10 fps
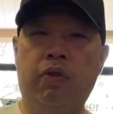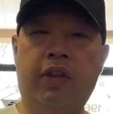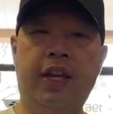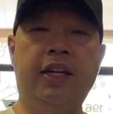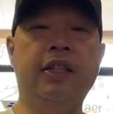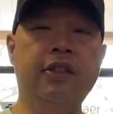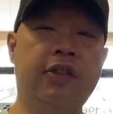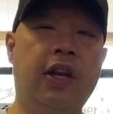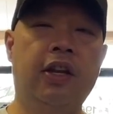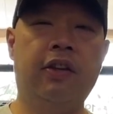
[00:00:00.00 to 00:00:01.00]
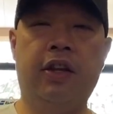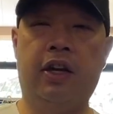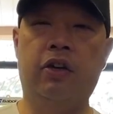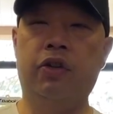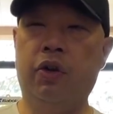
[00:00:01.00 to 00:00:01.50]
things
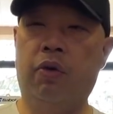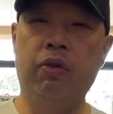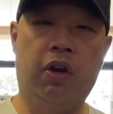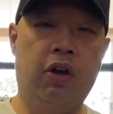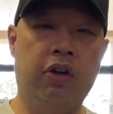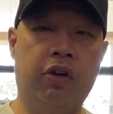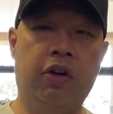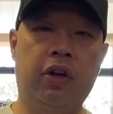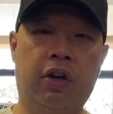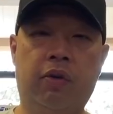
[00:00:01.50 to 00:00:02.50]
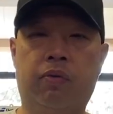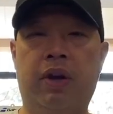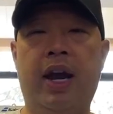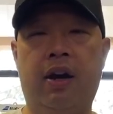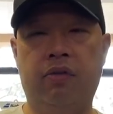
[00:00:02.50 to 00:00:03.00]
that are no longer
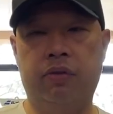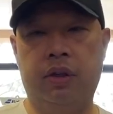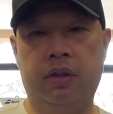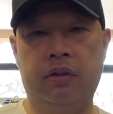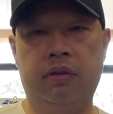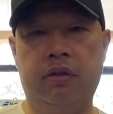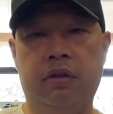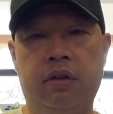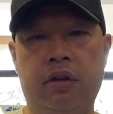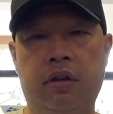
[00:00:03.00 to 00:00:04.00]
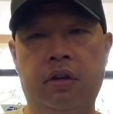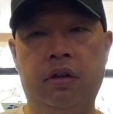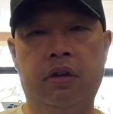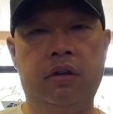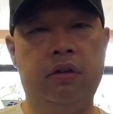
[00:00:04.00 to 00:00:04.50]
around
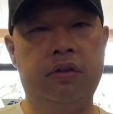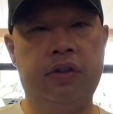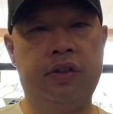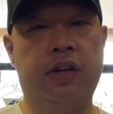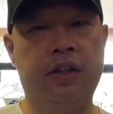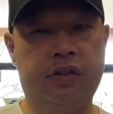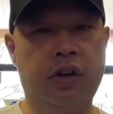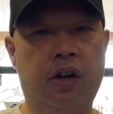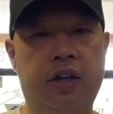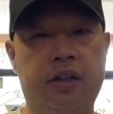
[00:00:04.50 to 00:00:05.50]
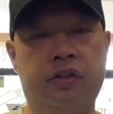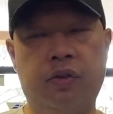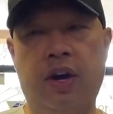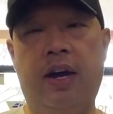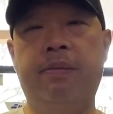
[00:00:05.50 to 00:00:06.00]
since I started.
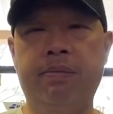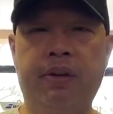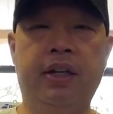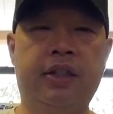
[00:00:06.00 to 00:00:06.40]
So I've been playing